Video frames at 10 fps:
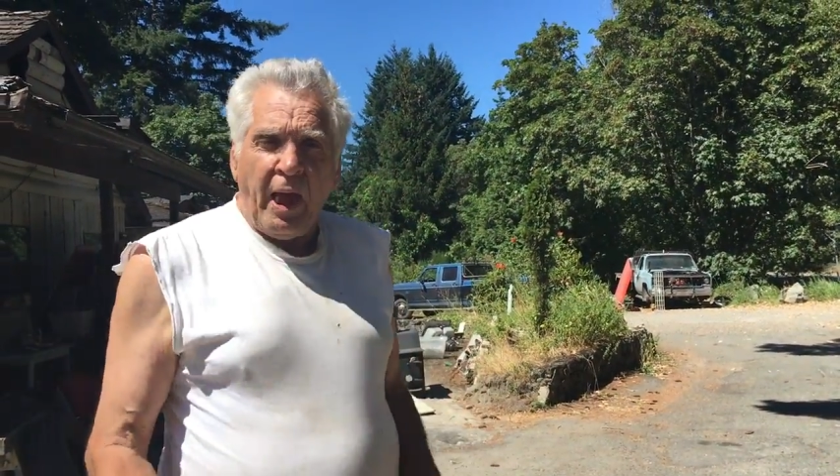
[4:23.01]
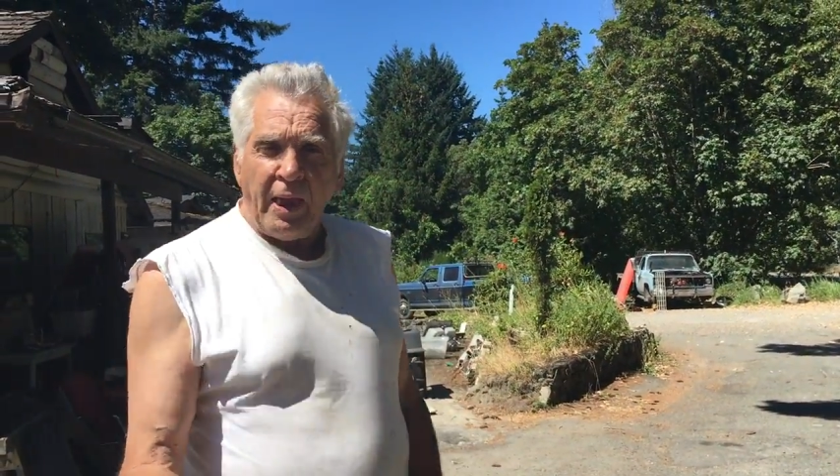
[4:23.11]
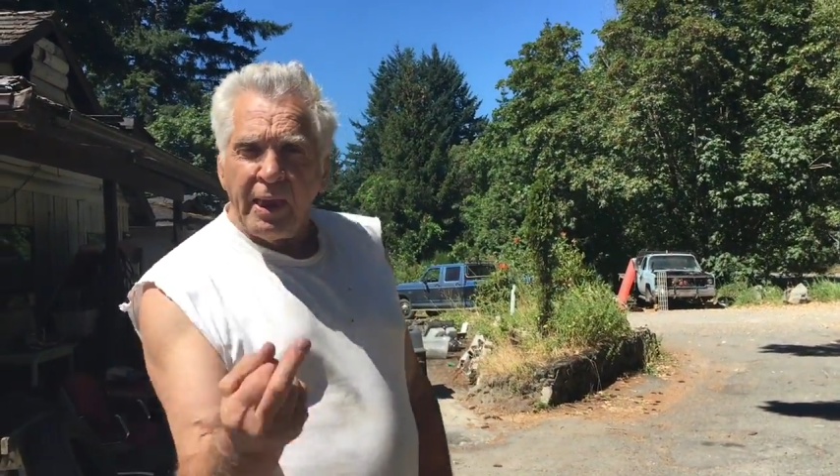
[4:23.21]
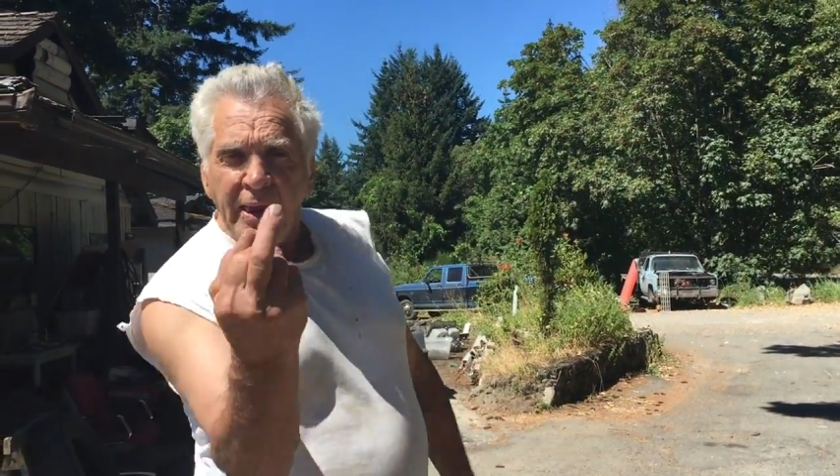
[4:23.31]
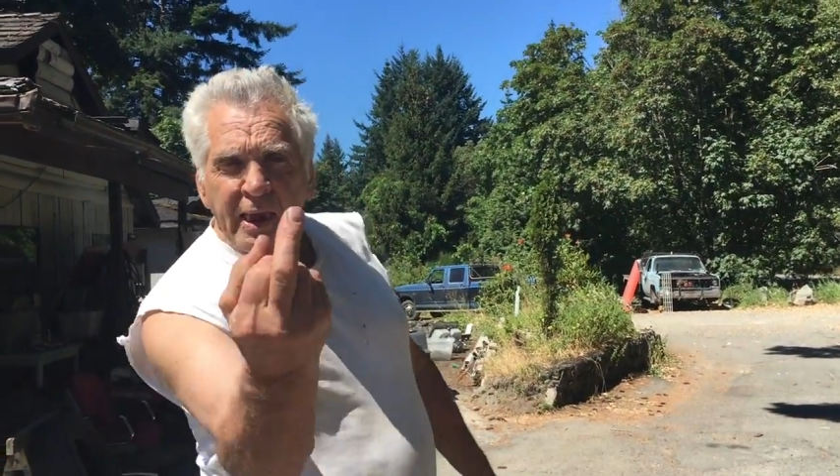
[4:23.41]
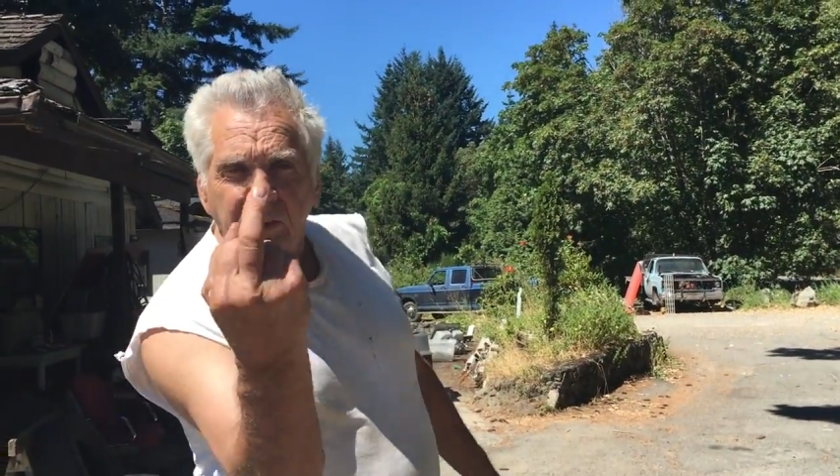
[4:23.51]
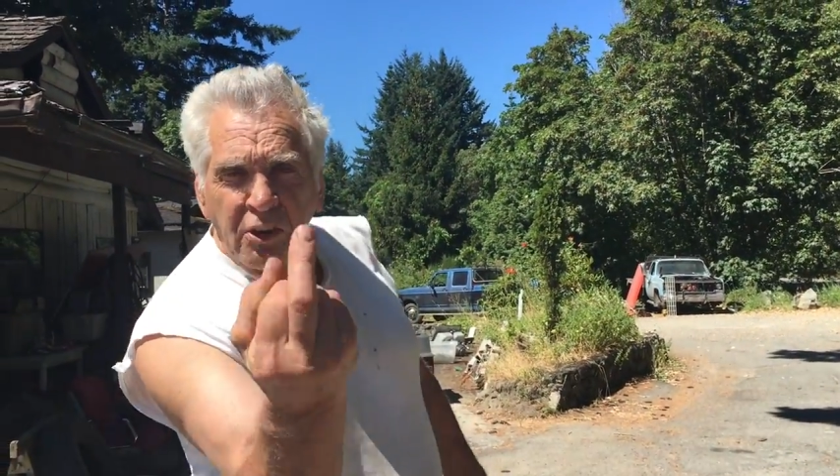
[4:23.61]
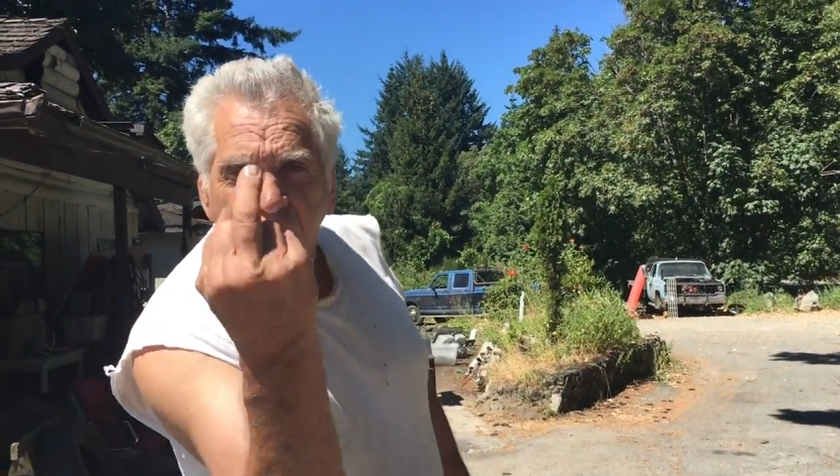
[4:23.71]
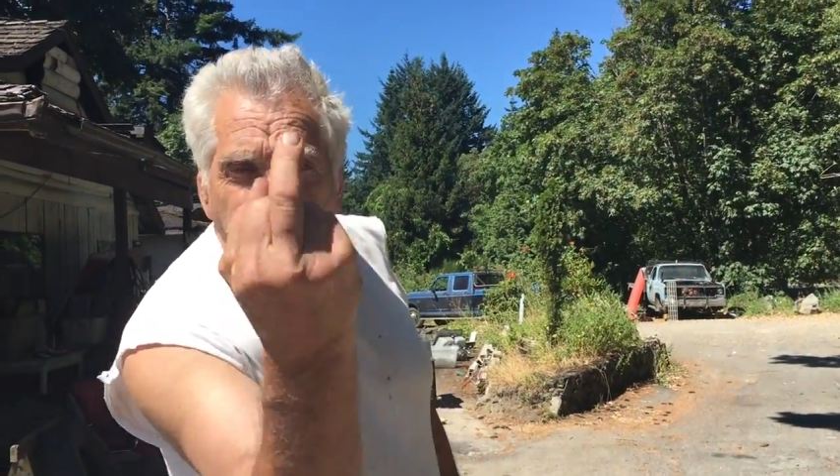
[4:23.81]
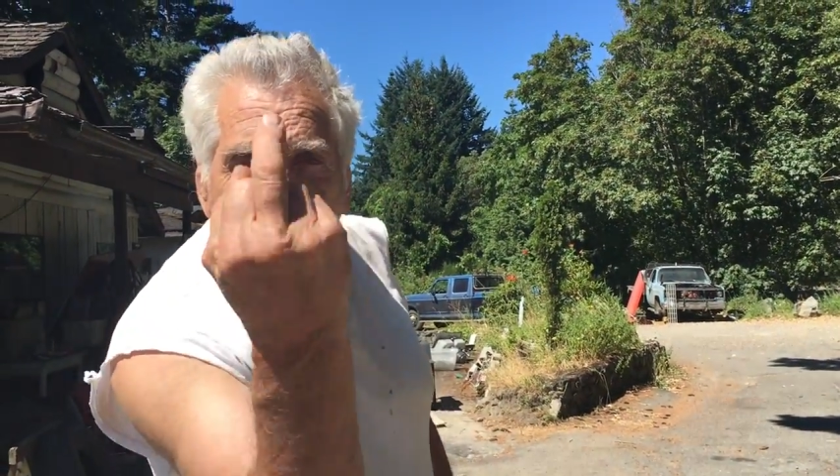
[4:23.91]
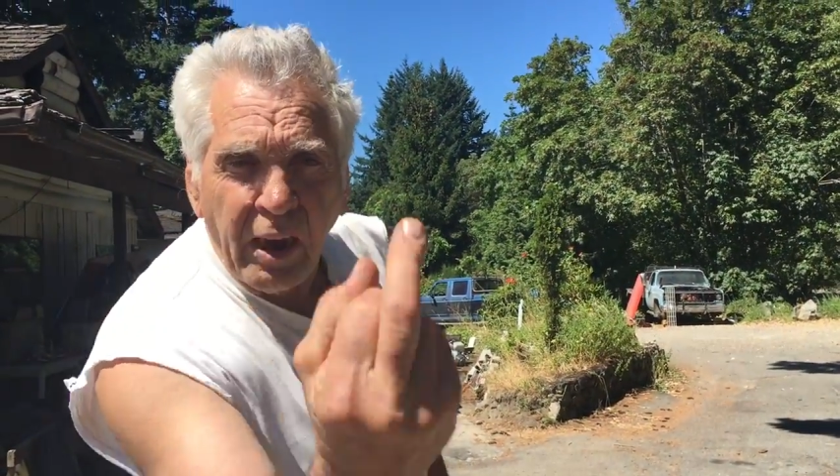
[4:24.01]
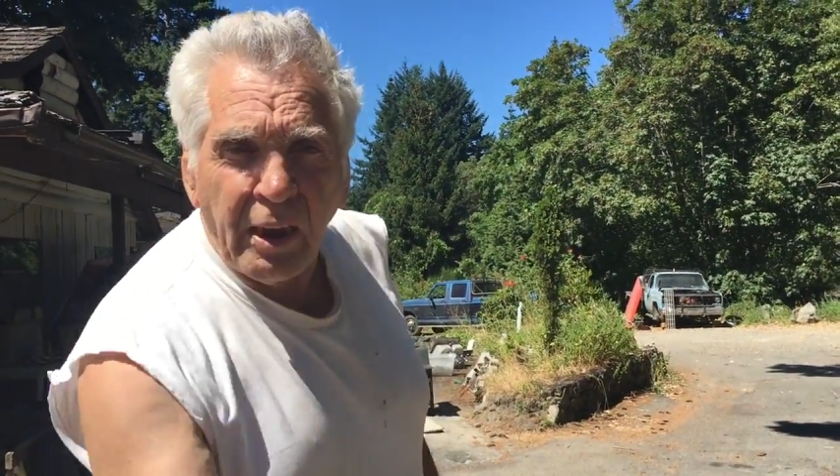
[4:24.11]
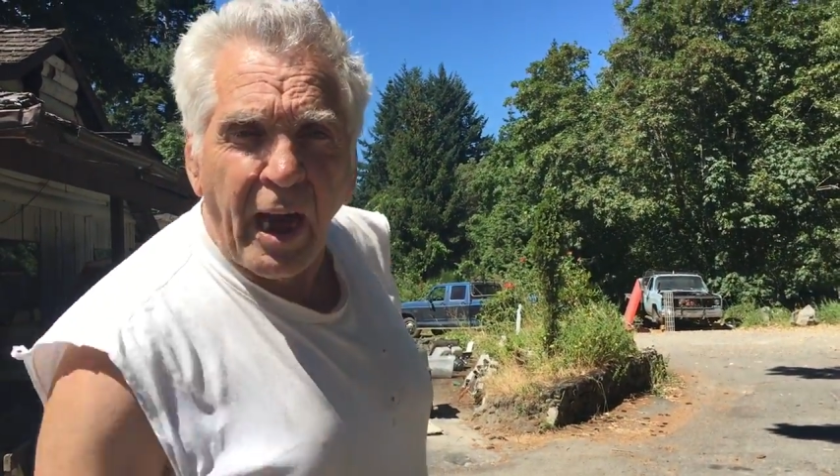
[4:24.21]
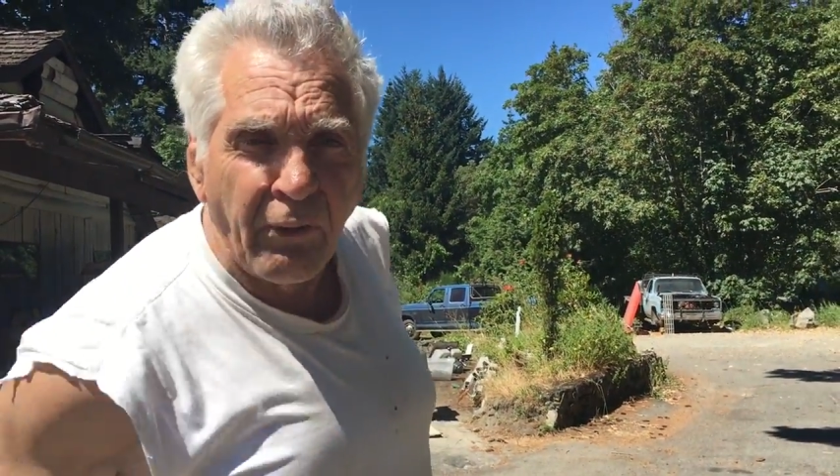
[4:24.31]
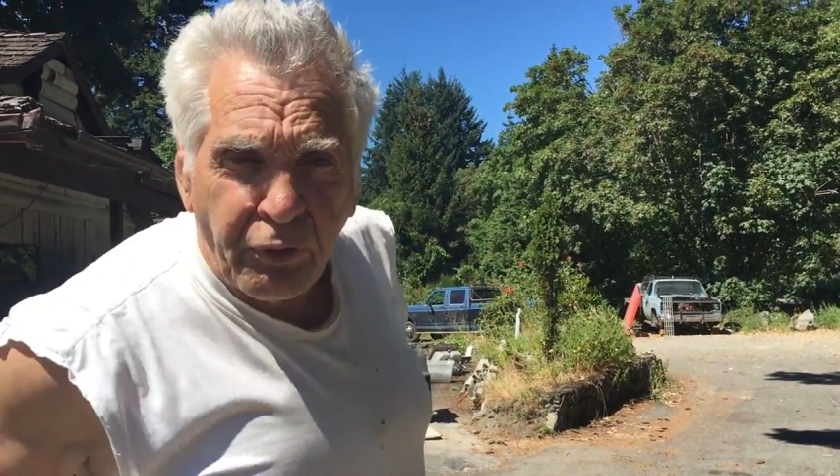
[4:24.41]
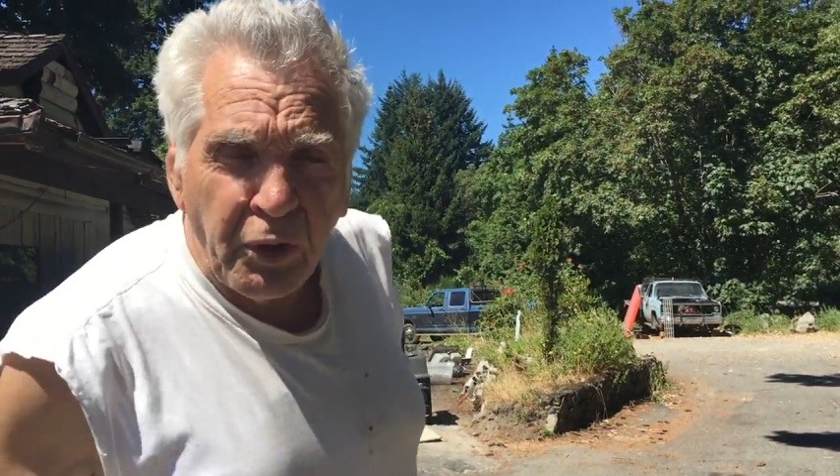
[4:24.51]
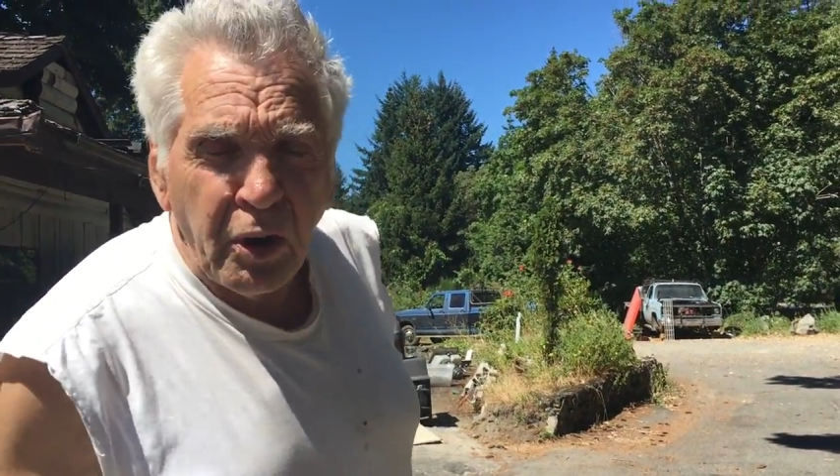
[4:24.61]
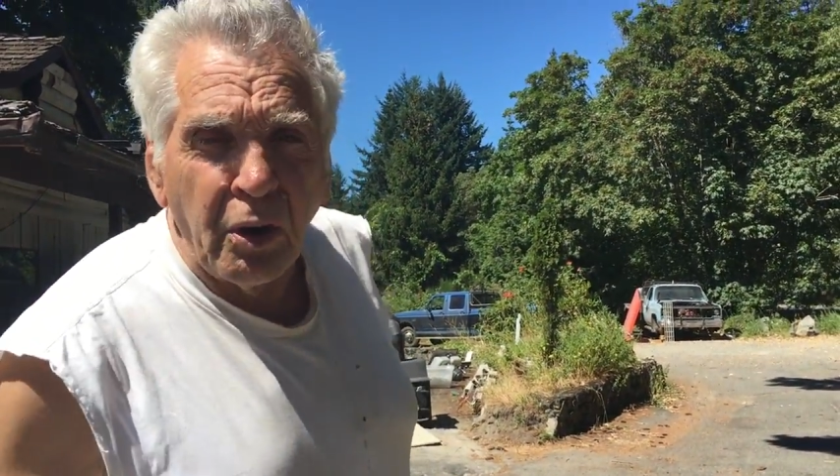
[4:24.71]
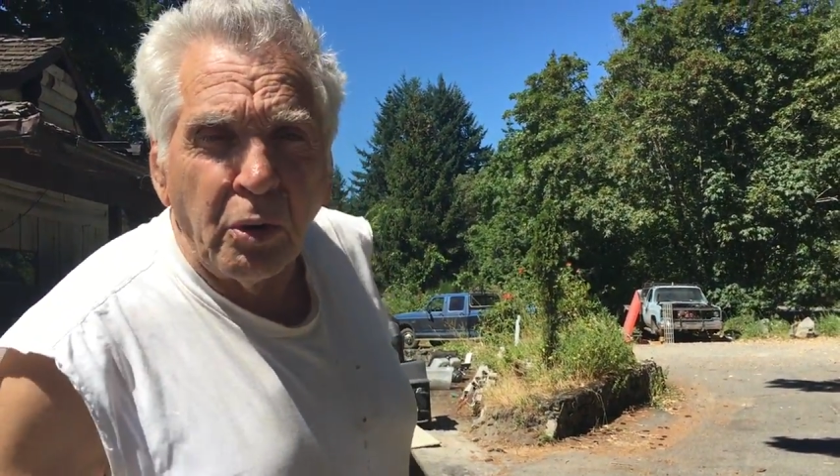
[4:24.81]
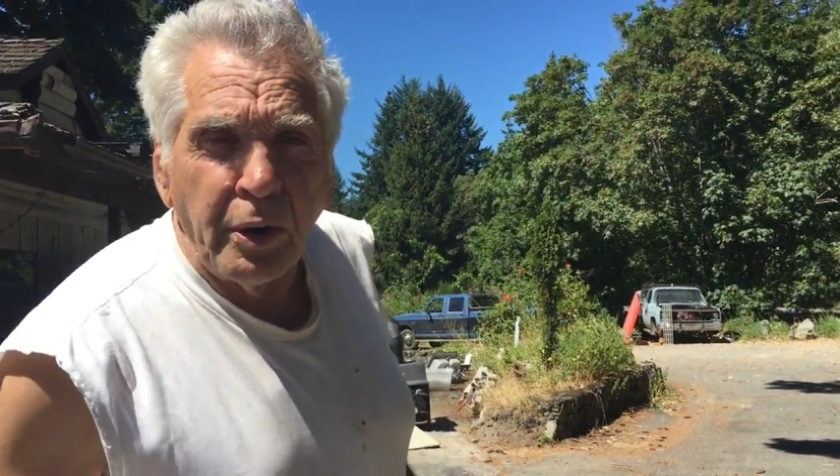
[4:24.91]
and then they just say, "F
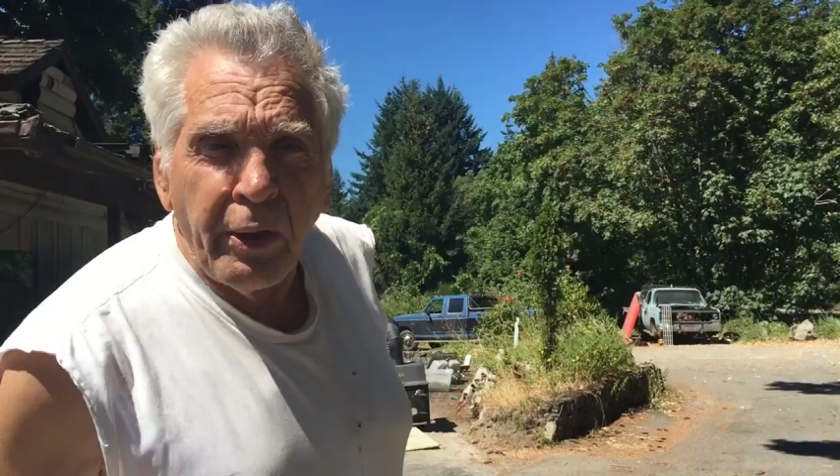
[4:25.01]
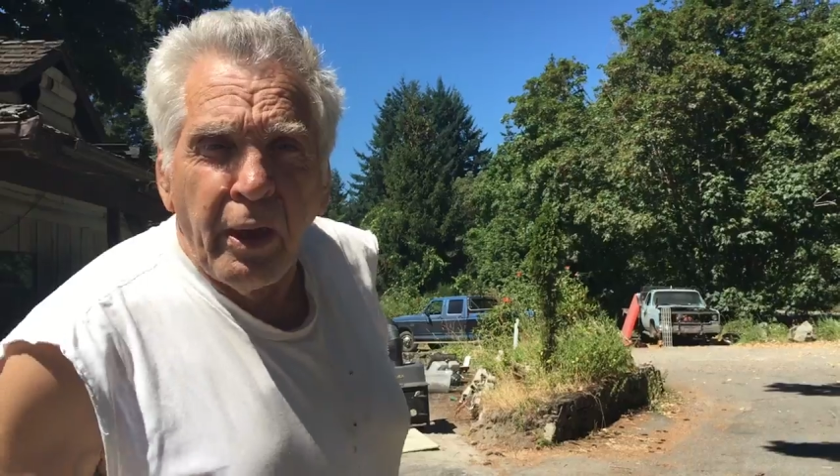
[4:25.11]
you."